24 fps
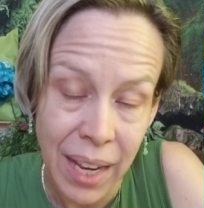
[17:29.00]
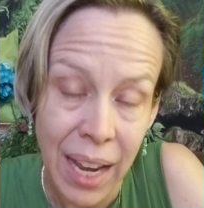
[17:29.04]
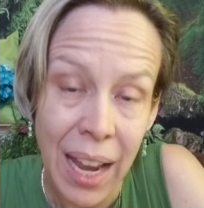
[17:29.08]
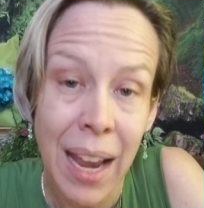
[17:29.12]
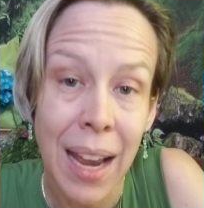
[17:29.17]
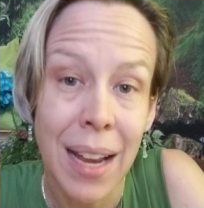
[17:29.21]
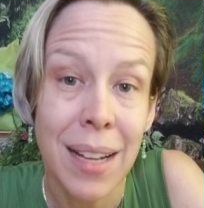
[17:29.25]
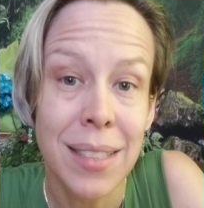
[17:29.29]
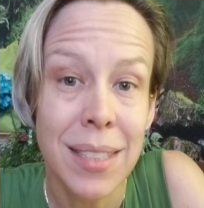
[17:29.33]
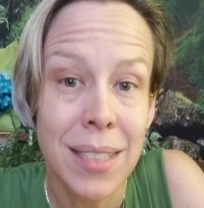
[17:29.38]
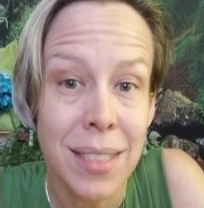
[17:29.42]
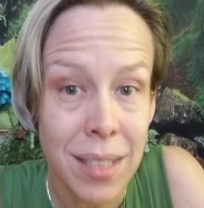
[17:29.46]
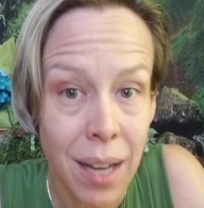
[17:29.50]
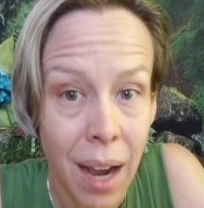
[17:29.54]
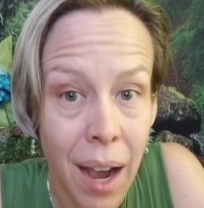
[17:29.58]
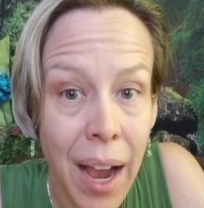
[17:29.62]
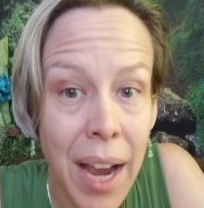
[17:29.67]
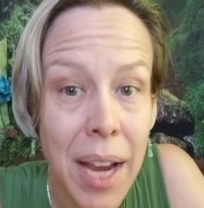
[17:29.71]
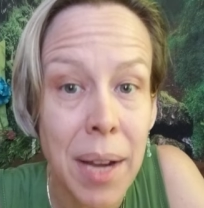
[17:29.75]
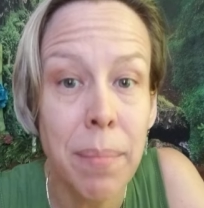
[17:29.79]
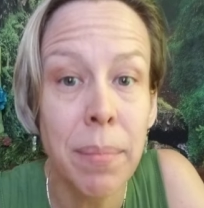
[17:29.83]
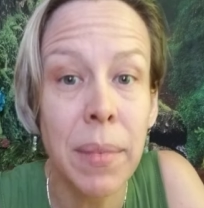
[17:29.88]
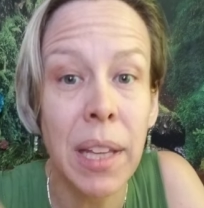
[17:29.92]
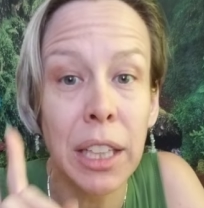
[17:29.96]
It's
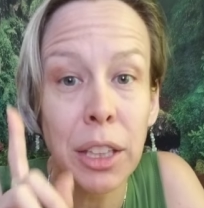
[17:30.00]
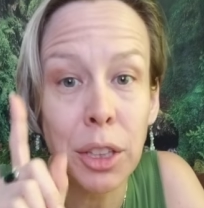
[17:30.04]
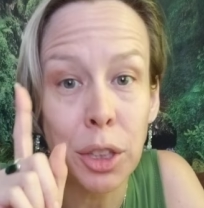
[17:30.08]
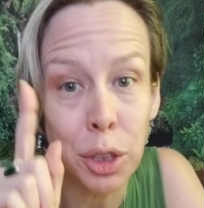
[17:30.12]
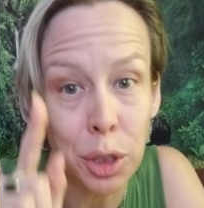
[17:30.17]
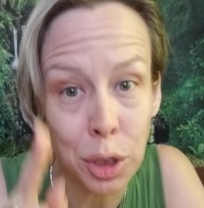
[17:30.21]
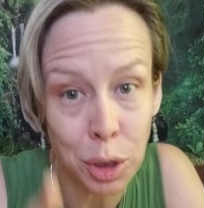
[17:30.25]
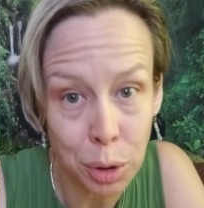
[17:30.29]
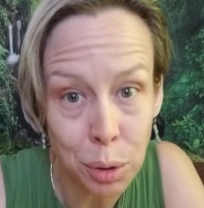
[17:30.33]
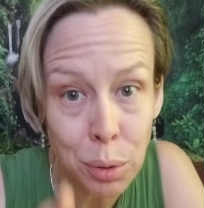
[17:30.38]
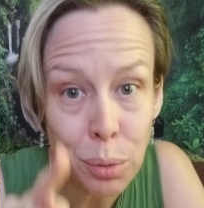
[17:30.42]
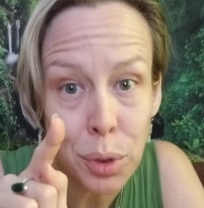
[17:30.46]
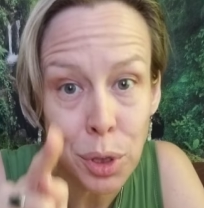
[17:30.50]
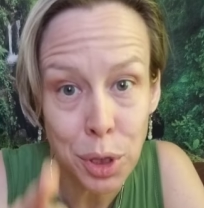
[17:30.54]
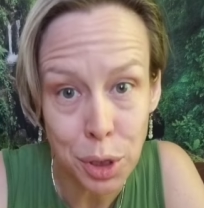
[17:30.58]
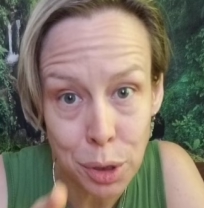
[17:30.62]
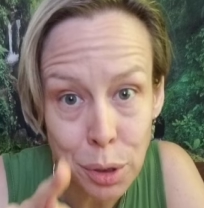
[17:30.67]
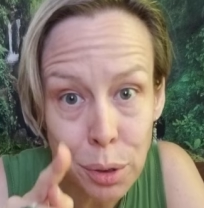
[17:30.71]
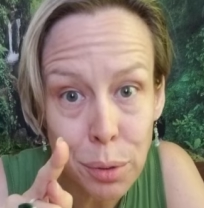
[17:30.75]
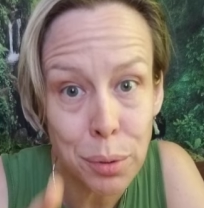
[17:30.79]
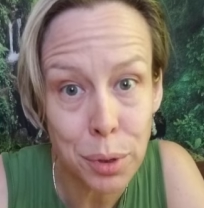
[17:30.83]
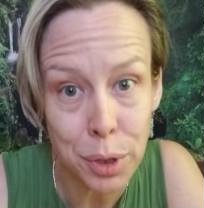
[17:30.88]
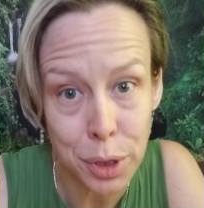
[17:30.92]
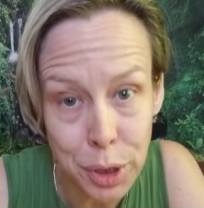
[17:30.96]
time that you
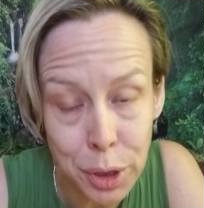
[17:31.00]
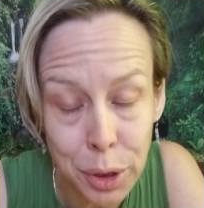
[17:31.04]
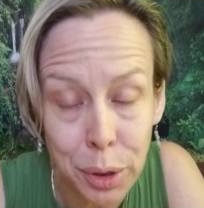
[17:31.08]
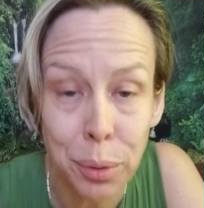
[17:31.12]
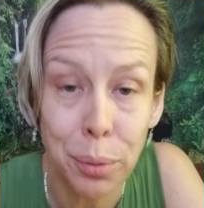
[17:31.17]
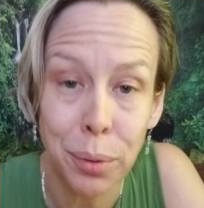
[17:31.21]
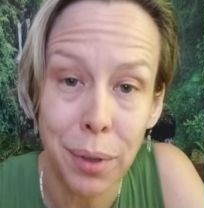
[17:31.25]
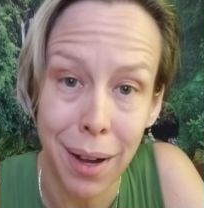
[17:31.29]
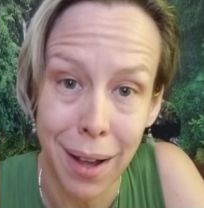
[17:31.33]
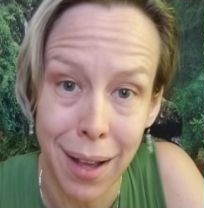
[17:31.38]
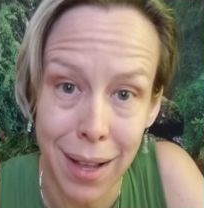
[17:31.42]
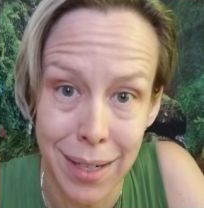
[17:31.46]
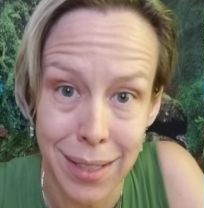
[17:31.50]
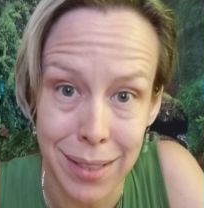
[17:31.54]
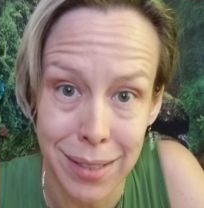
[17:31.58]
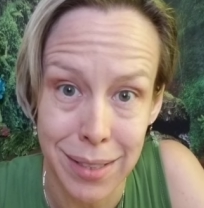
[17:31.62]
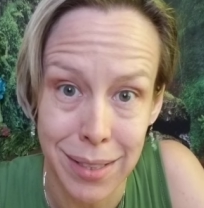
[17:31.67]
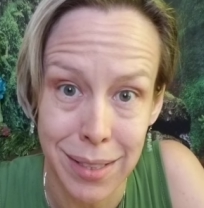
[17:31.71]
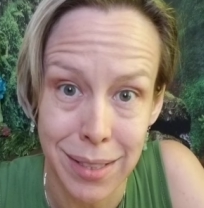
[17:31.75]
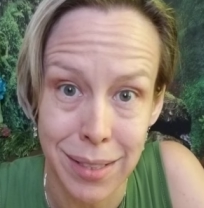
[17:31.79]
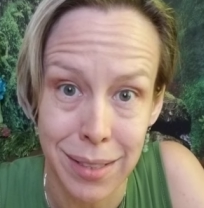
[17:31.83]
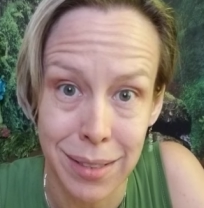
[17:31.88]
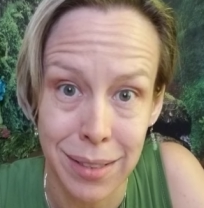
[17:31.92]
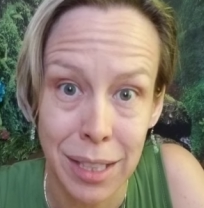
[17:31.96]
choose you,
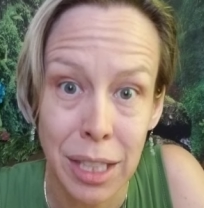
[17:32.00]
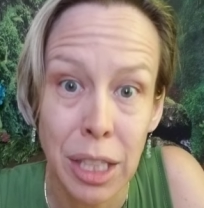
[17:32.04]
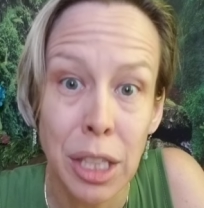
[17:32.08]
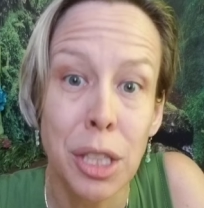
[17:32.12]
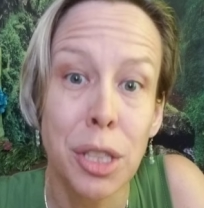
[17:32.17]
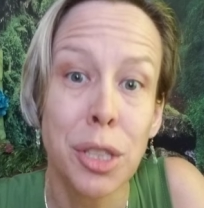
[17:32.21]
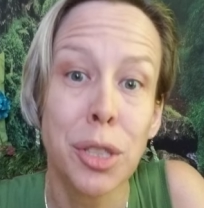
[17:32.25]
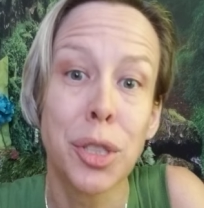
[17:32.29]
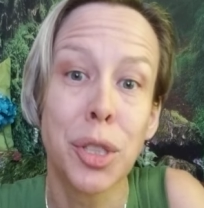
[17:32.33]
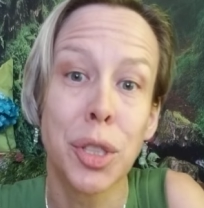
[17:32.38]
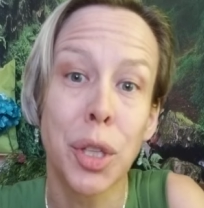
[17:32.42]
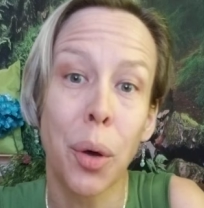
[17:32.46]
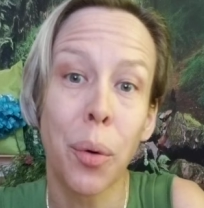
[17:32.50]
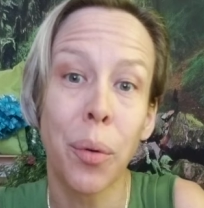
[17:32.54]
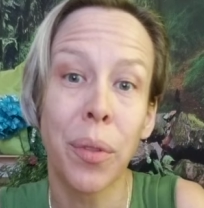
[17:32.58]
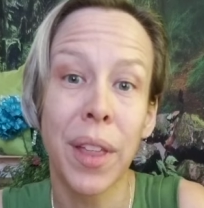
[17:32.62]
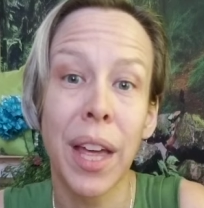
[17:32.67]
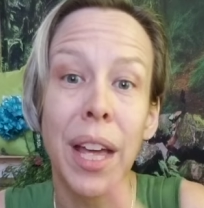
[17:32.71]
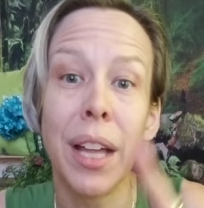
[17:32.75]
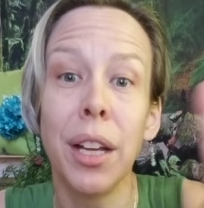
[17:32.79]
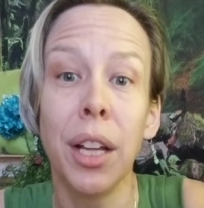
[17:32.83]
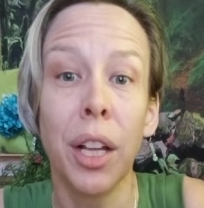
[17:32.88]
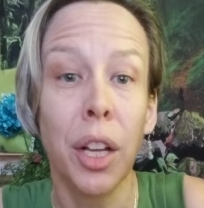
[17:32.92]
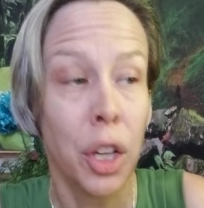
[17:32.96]
Goddess, so
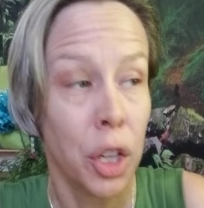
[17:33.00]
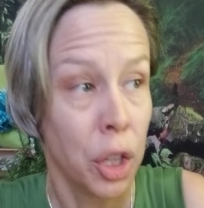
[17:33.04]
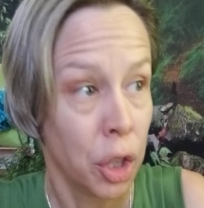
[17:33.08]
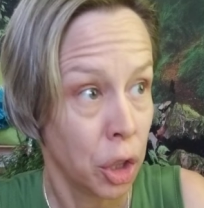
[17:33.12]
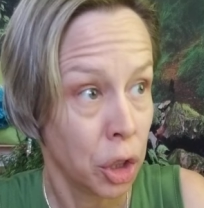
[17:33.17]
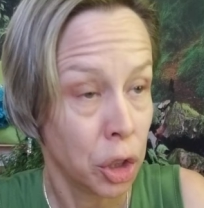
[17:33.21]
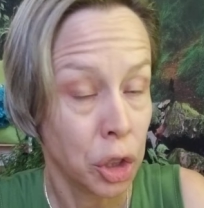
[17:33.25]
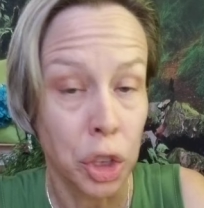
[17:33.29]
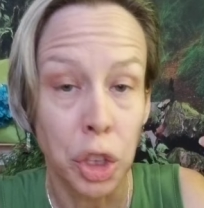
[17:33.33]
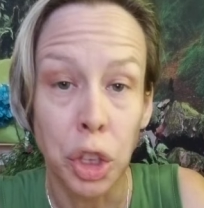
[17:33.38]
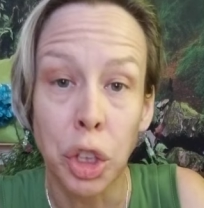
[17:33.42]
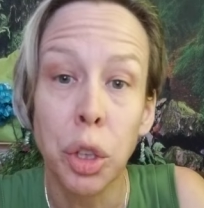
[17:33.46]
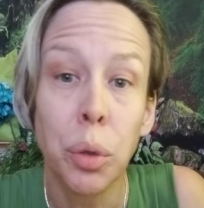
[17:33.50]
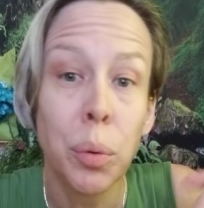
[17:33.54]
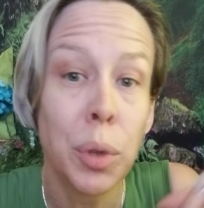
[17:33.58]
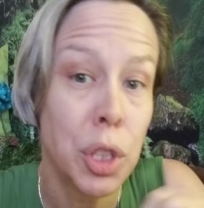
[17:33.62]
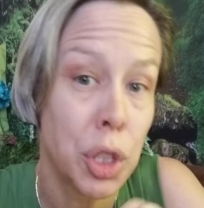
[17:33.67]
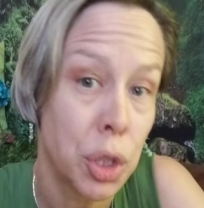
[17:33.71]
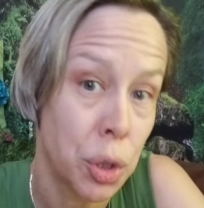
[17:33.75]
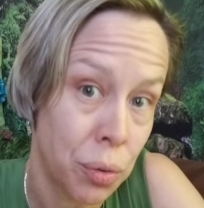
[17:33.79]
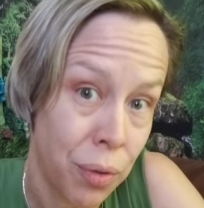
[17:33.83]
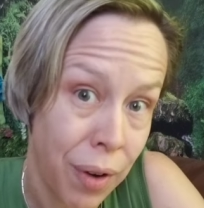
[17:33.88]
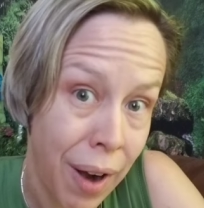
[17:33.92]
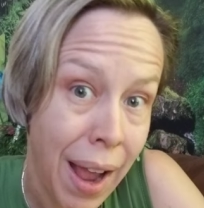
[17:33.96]
that you
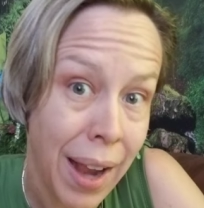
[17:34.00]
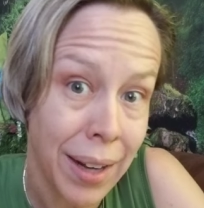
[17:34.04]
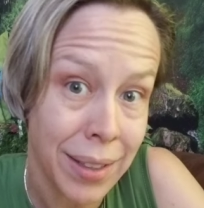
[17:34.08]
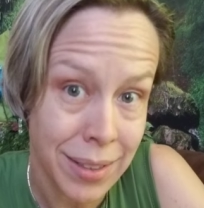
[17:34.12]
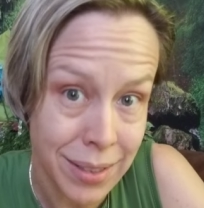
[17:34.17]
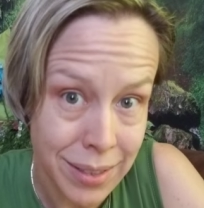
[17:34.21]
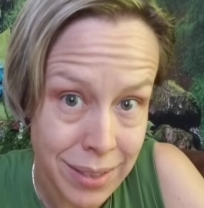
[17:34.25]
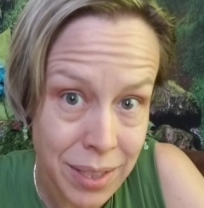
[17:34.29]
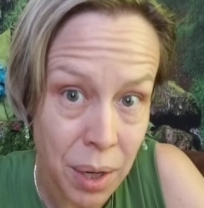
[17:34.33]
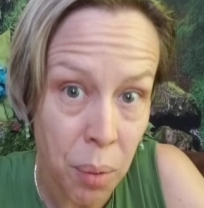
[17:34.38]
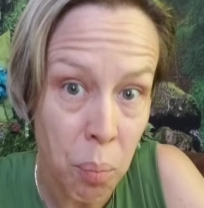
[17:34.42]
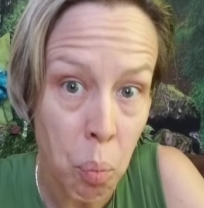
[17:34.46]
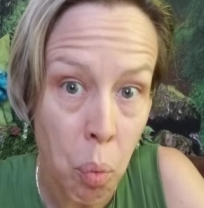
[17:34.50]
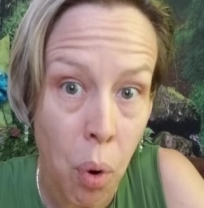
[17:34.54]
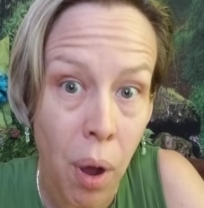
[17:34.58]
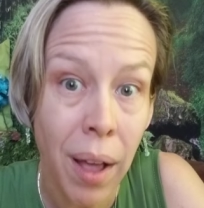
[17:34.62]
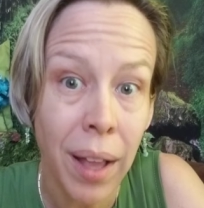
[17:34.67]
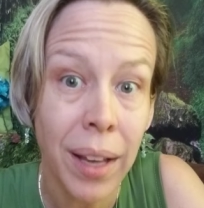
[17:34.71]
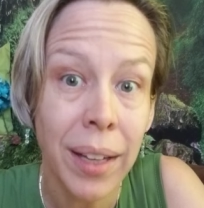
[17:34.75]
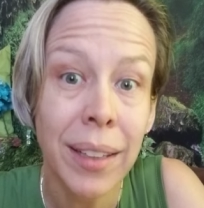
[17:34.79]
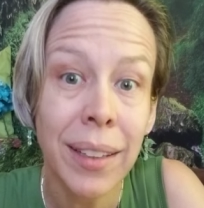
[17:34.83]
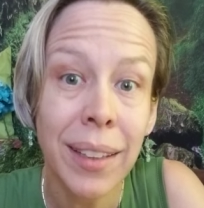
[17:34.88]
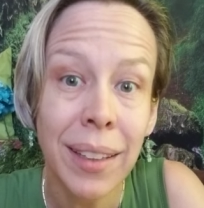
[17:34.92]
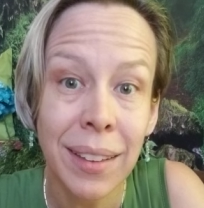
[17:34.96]
attract
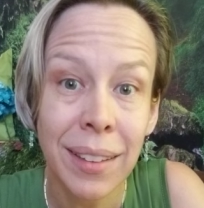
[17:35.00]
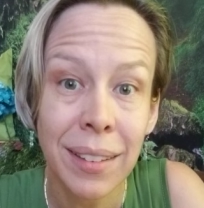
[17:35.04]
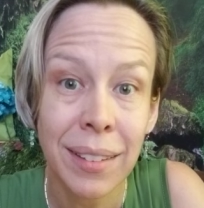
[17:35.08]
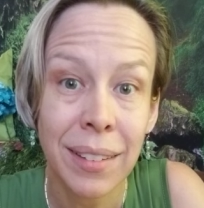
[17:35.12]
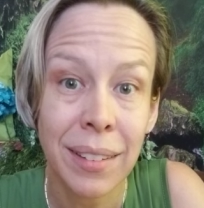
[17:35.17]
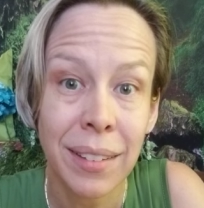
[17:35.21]
someone